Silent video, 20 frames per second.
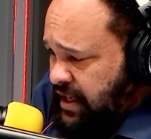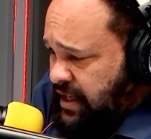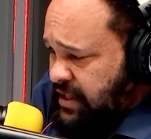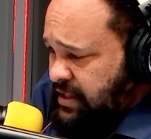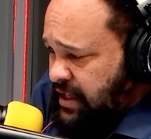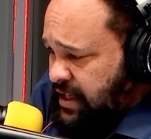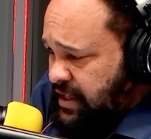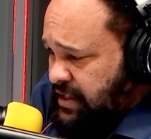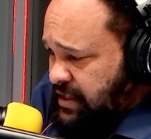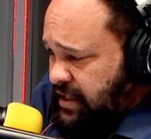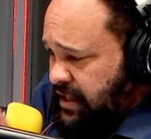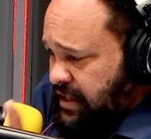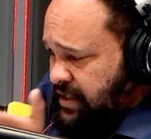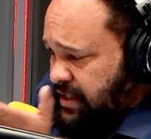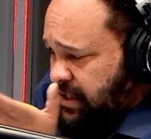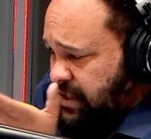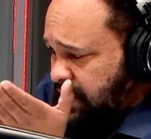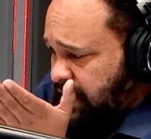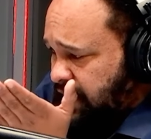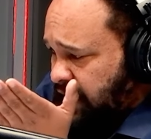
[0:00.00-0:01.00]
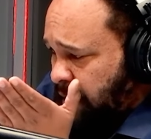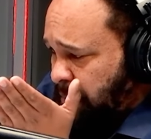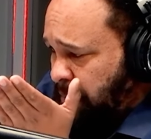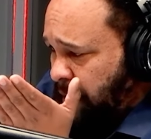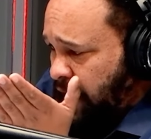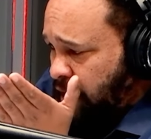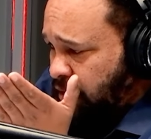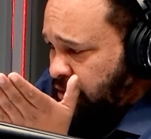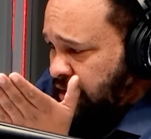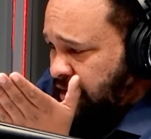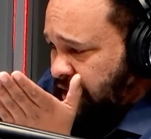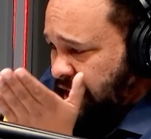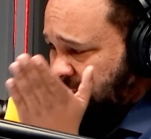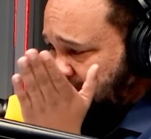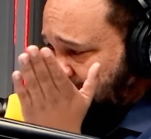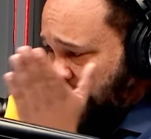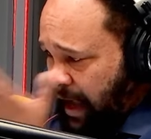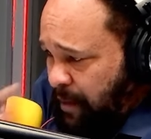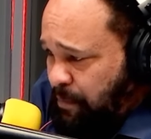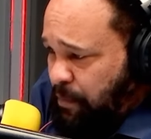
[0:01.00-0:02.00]
Is, is, is it about the
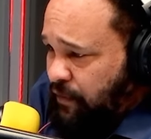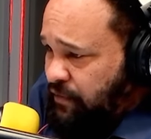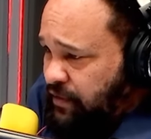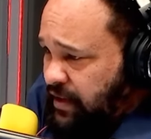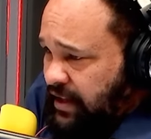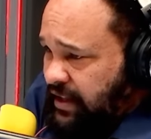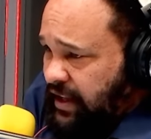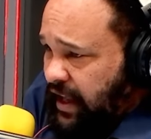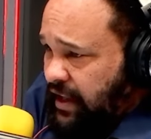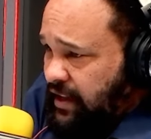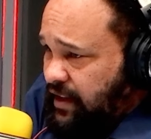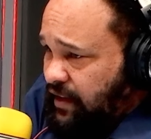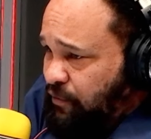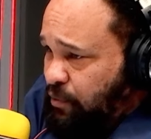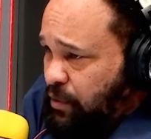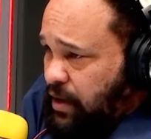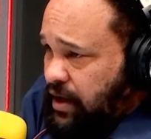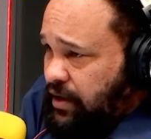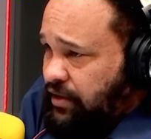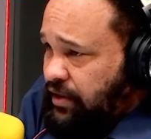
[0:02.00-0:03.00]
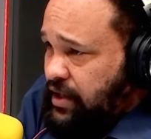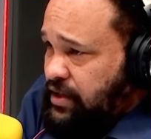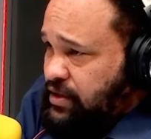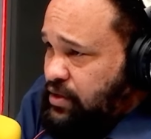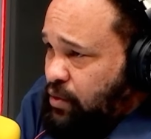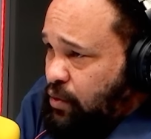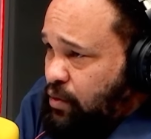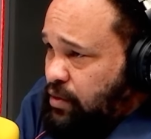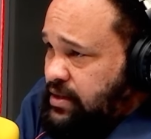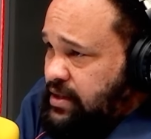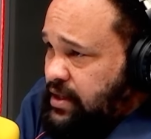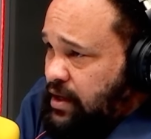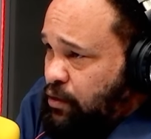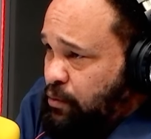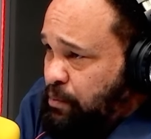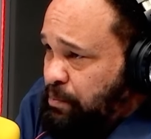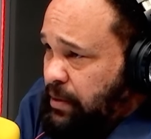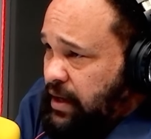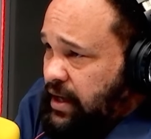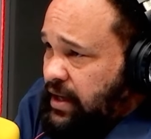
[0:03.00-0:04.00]
type of detective work that's also
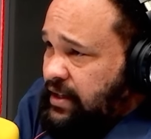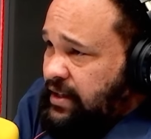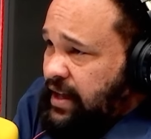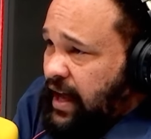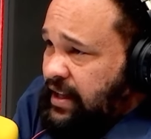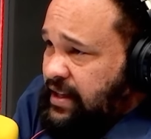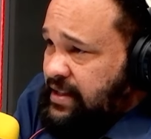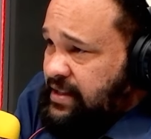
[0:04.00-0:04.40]
being done?